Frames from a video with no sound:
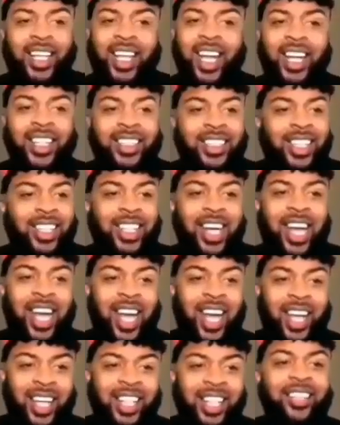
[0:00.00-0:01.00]
I can't
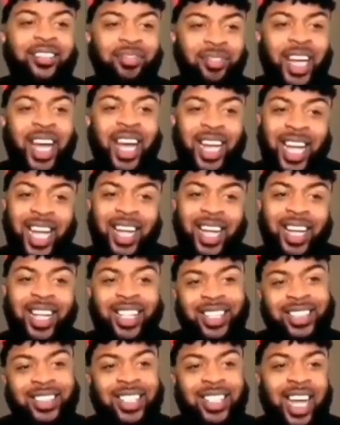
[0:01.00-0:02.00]
deny it. I
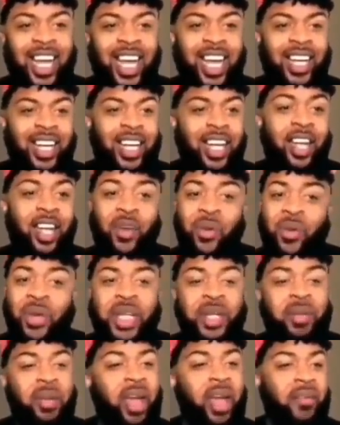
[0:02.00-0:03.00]
got excited
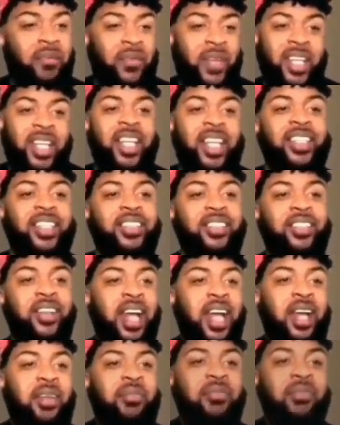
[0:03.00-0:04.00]
when them
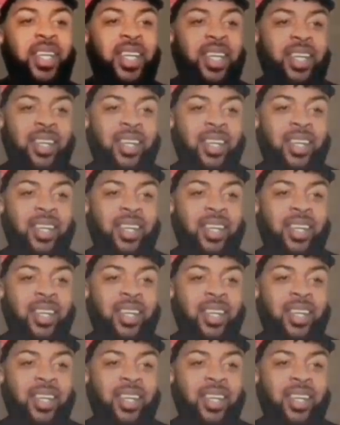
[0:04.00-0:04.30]
Africans grabbed